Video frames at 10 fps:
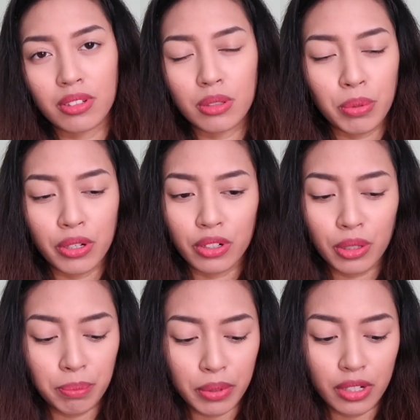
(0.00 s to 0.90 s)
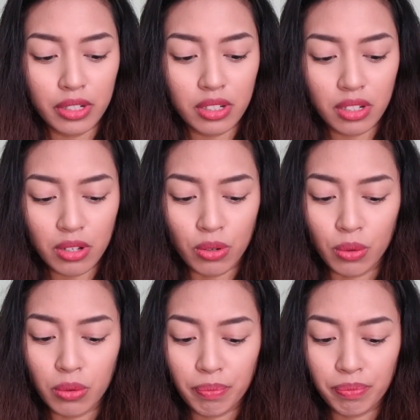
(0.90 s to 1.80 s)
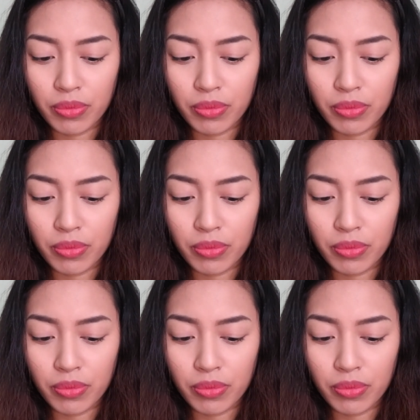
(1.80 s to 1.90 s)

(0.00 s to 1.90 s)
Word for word: this product but you know